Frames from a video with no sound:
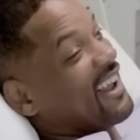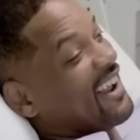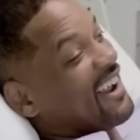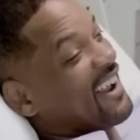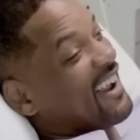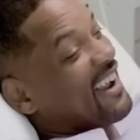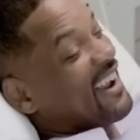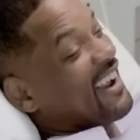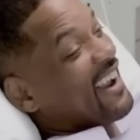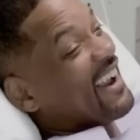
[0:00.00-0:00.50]

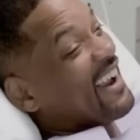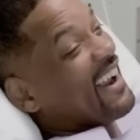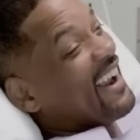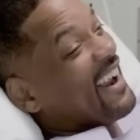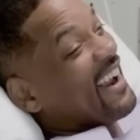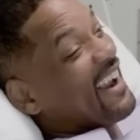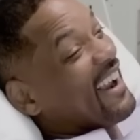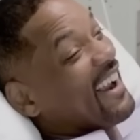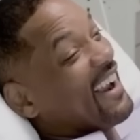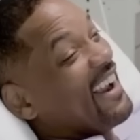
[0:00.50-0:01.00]
probably one of
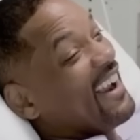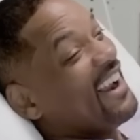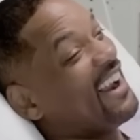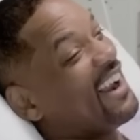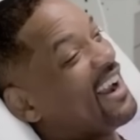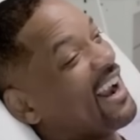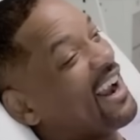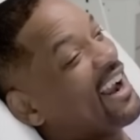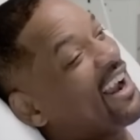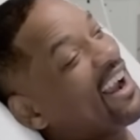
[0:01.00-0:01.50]
the
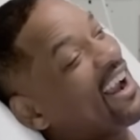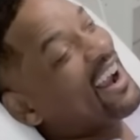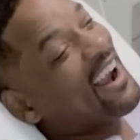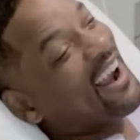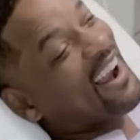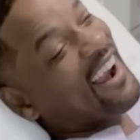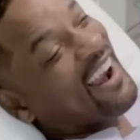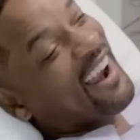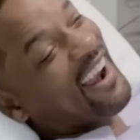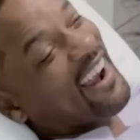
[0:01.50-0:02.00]
worst
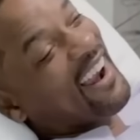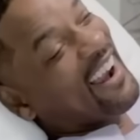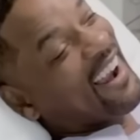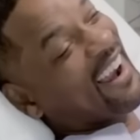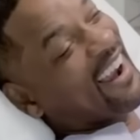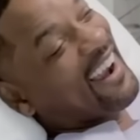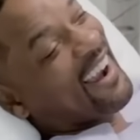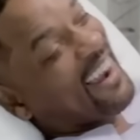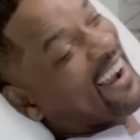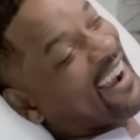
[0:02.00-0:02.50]
years of
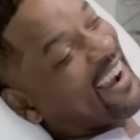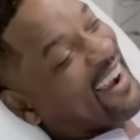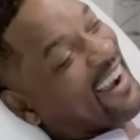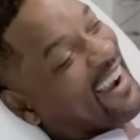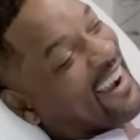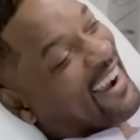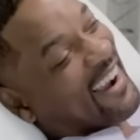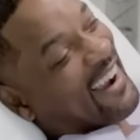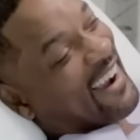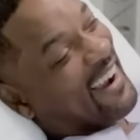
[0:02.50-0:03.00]
his
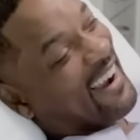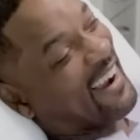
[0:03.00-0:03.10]
life,